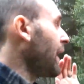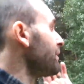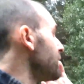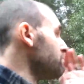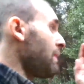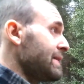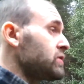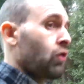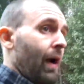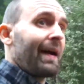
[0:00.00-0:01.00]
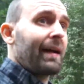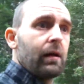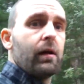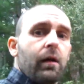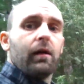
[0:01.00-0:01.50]
down the main track,
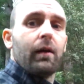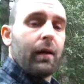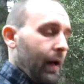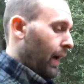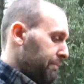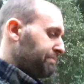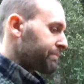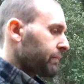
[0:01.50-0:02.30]
and